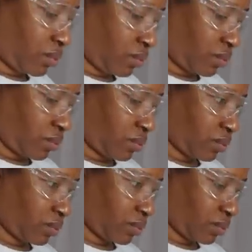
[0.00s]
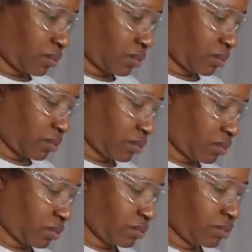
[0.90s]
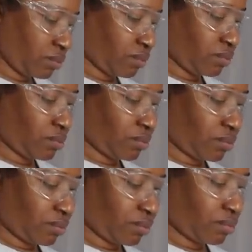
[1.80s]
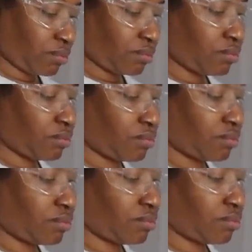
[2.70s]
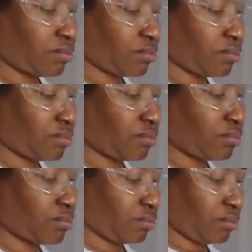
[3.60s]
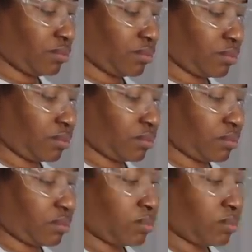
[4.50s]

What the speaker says: (no one is talking)